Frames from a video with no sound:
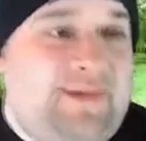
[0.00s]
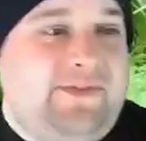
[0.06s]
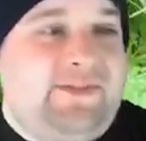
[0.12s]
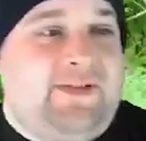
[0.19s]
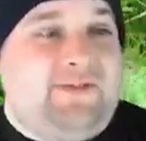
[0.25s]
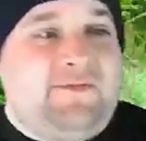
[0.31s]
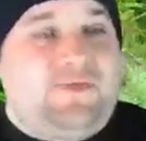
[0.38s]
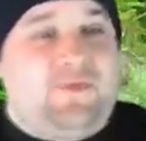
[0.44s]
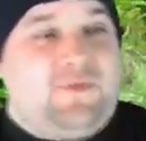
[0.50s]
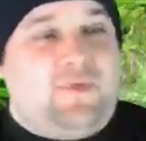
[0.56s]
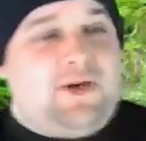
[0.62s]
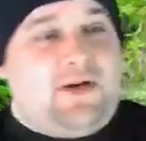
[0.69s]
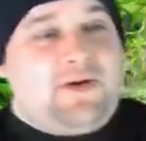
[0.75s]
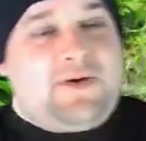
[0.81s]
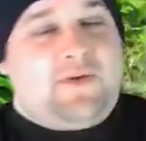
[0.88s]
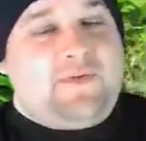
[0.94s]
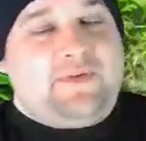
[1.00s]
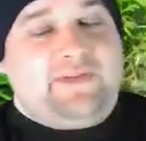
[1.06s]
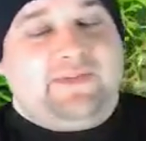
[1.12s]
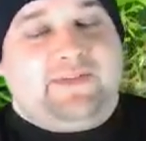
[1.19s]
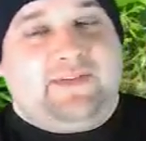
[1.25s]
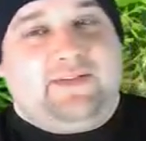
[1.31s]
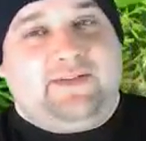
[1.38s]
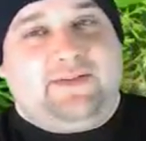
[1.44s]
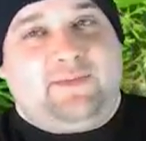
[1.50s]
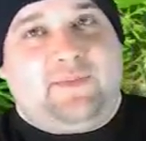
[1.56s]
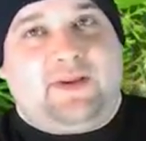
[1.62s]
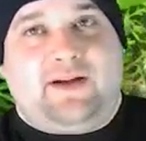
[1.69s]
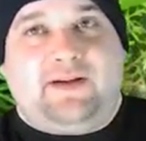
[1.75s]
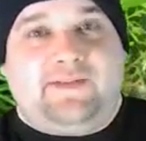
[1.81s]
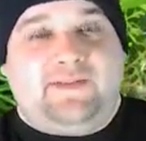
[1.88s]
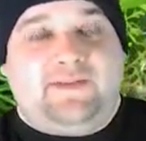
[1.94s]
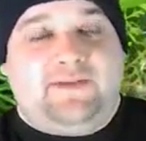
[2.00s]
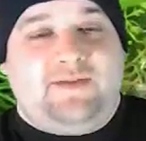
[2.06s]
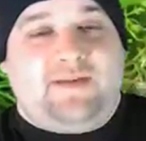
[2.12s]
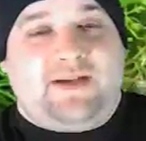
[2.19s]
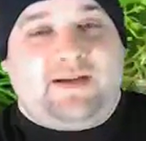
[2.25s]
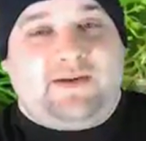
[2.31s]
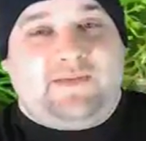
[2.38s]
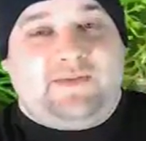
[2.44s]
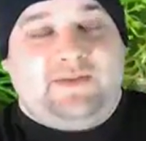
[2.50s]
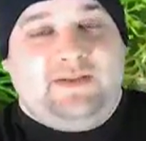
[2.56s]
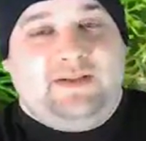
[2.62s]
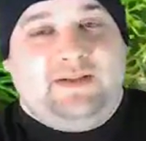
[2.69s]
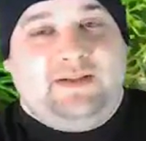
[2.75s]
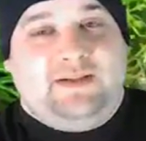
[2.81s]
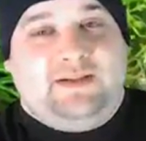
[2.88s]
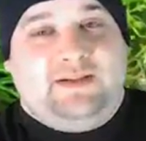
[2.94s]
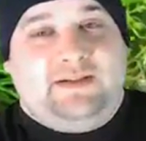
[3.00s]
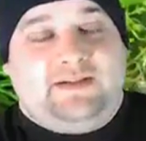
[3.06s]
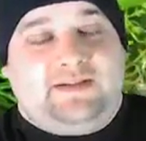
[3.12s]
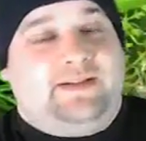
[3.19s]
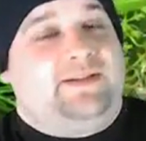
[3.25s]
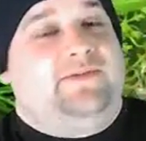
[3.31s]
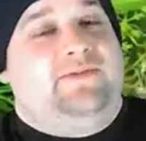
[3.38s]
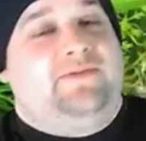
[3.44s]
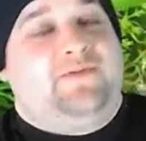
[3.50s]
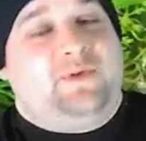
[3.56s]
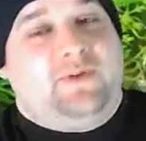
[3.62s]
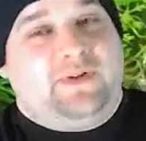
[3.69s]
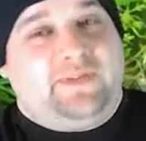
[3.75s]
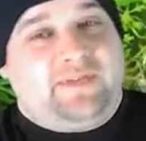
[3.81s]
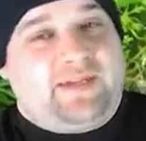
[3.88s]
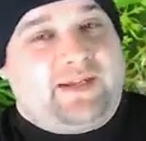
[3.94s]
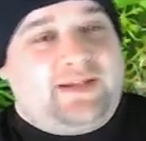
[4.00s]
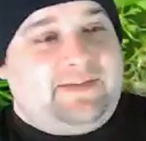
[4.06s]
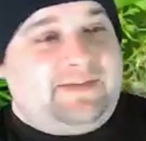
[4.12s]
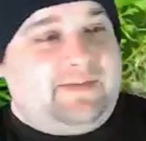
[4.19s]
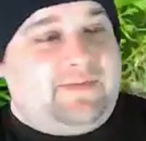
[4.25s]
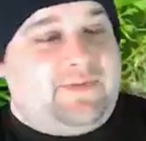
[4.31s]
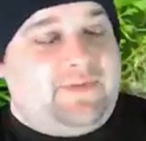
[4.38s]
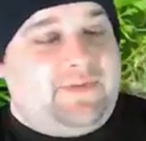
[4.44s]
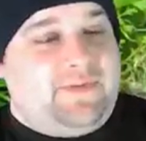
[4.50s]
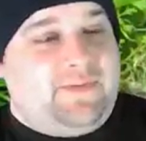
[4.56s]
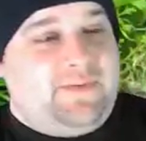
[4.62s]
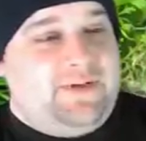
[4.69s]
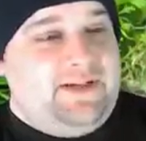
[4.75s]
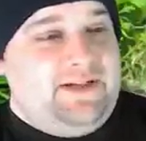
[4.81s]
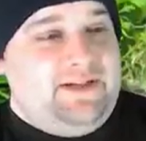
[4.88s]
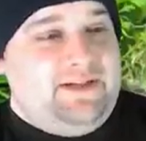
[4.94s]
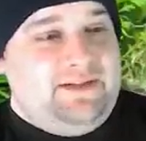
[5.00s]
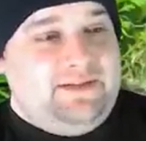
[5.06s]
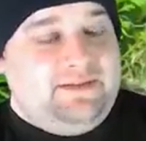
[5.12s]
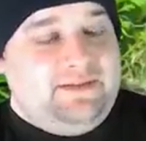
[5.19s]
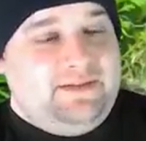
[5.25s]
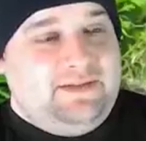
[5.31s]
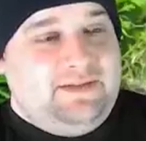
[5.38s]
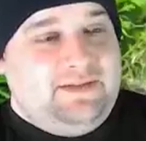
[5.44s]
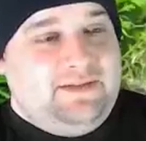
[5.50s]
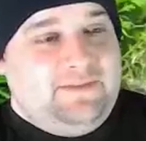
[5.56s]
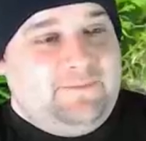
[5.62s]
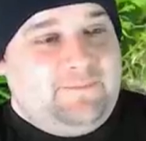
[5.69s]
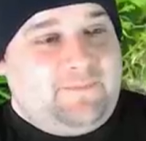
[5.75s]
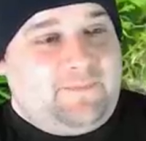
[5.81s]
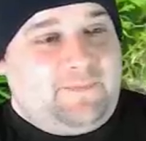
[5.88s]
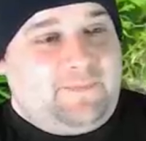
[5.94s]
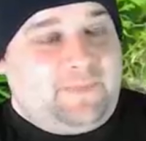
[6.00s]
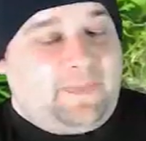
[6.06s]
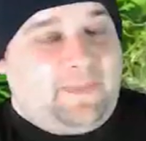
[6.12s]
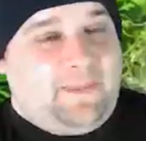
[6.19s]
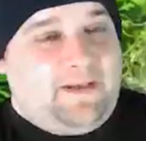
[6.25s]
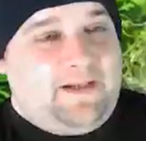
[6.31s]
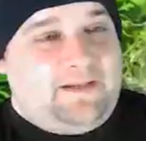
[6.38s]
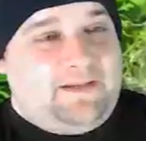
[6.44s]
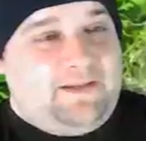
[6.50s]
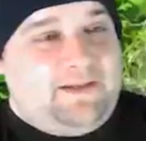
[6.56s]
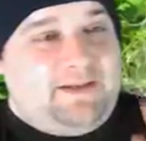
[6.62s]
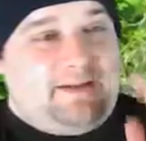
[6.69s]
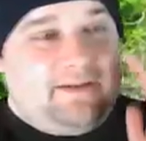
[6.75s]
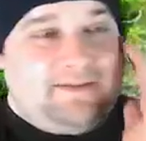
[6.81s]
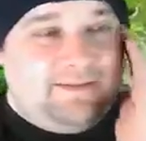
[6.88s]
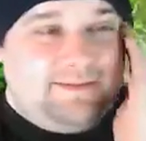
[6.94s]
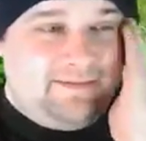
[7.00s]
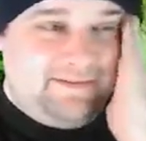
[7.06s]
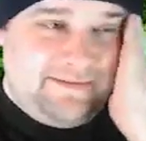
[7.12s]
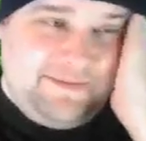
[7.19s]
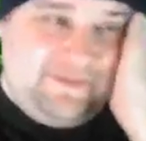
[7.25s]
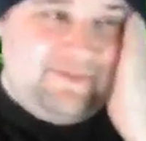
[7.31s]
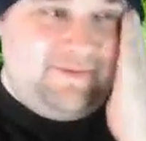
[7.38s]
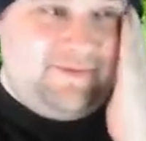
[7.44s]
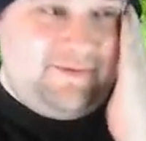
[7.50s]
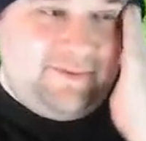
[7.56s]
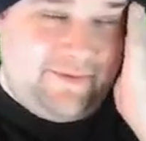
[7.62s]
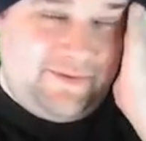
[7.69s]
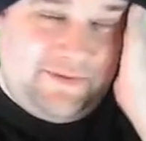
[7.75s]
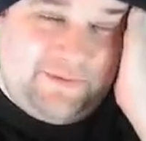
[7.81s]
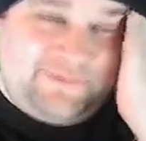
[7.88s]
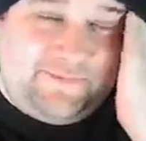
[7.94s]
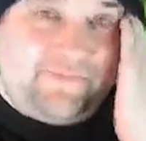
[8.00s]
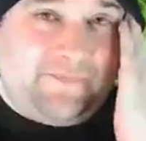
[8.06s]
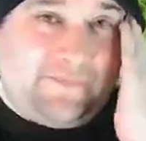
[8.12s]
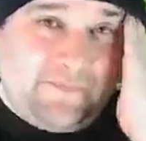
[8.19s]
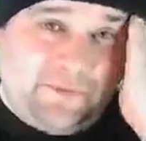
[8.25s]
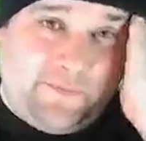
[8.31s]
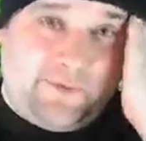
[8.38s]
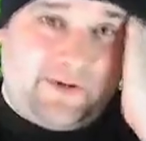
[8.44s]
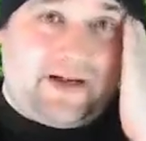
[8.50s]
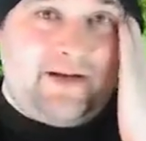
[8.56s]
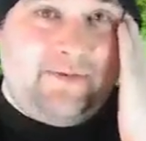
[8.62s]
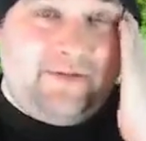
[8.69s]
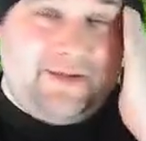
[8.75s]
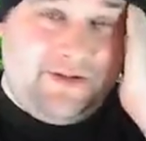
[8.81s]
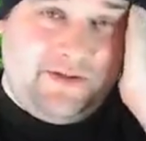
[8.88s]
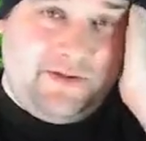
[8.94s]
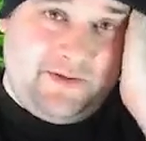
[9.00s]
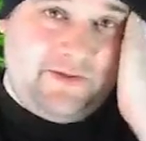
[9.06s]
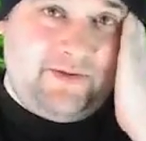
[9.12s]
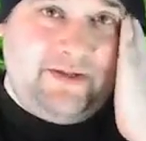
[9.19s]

have 12 cinder blocks. Do you have like 4 stacks of 3? And then what I would do